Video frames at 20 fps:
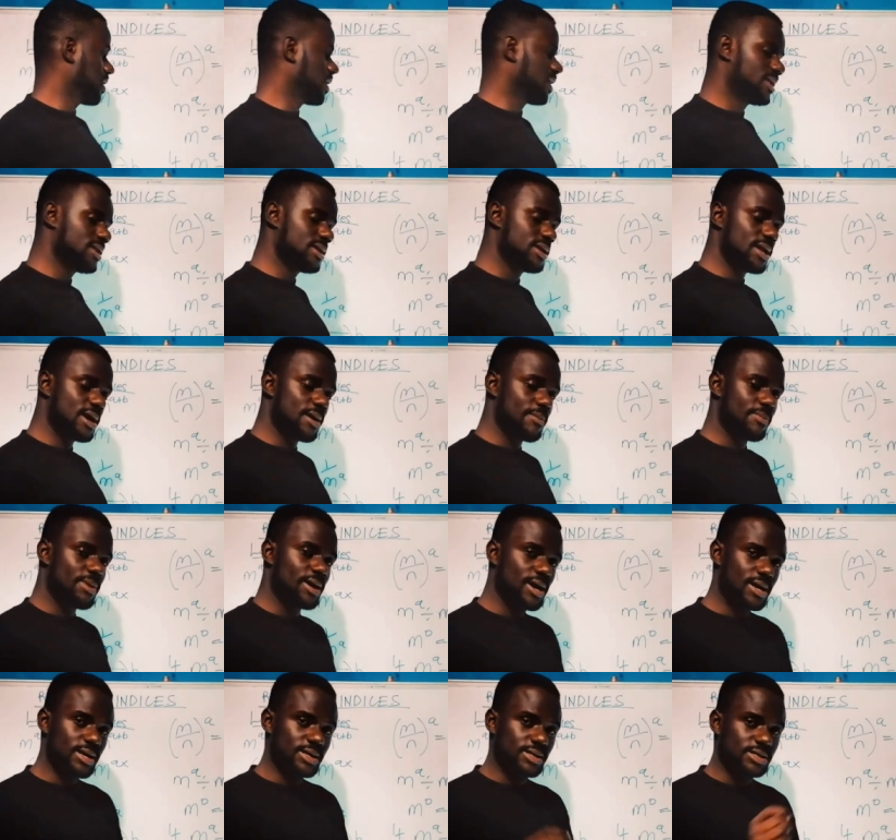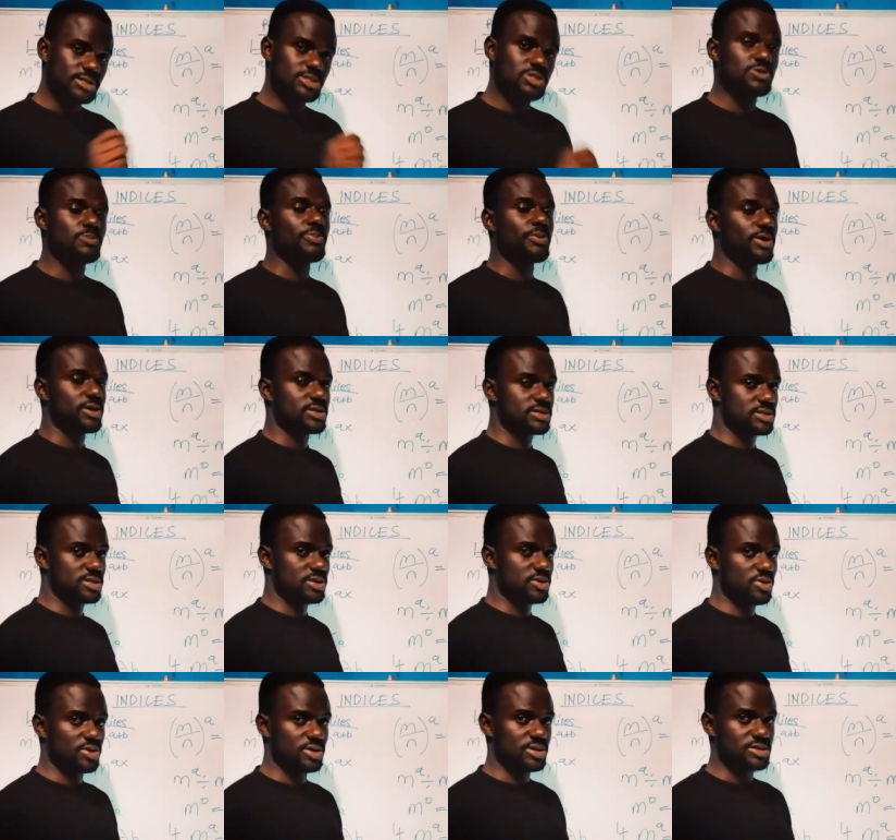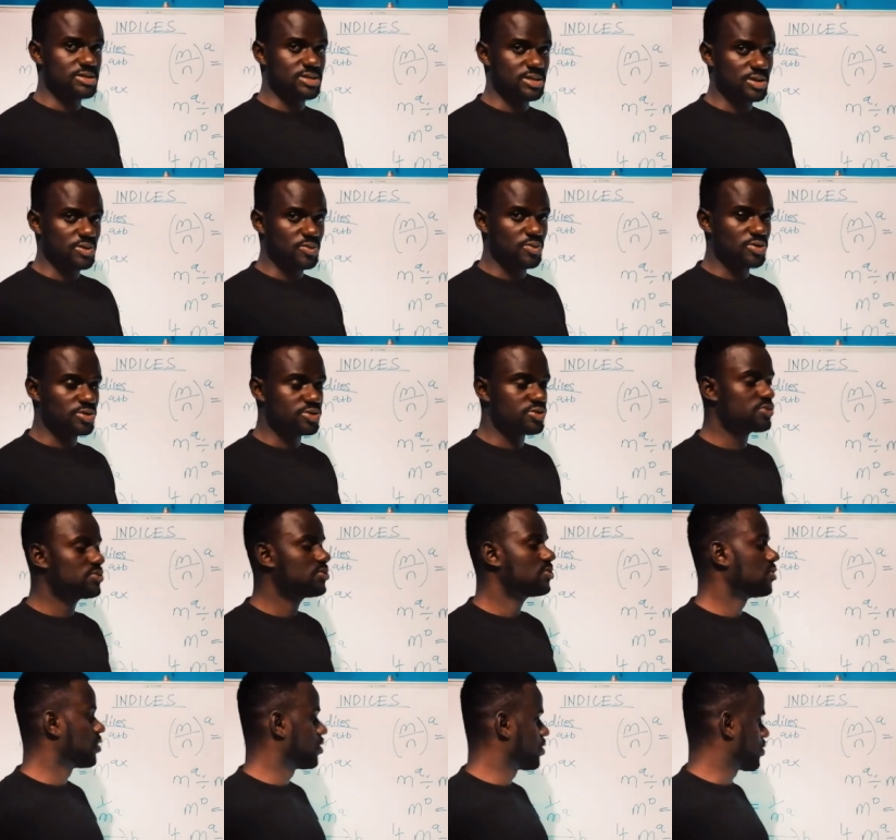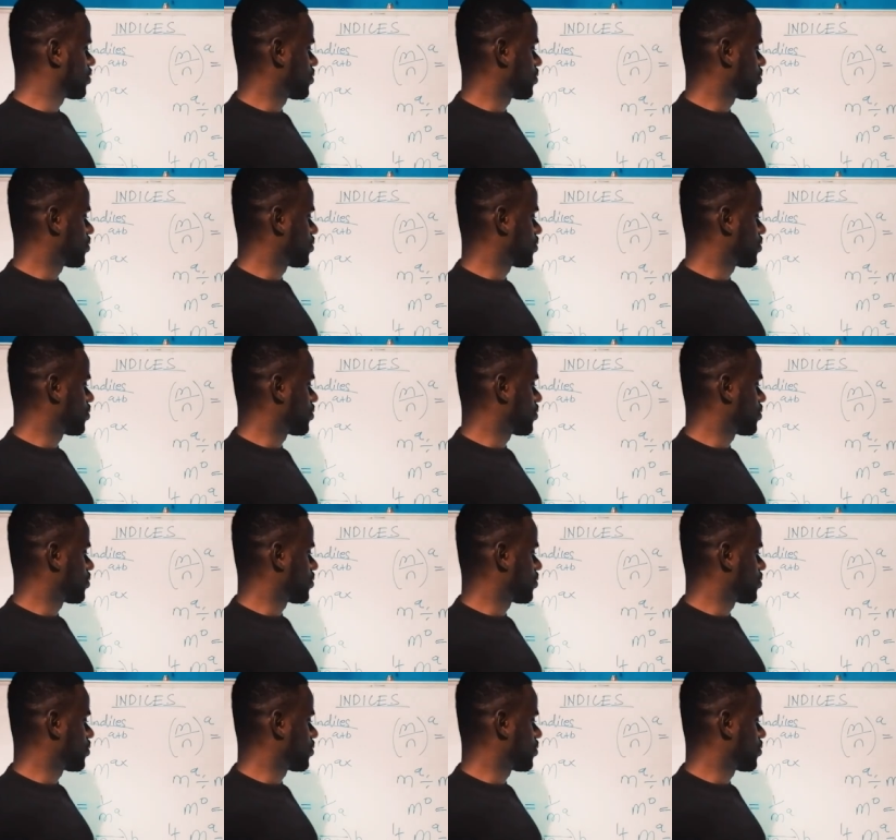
Any number raised to power 0 is equal to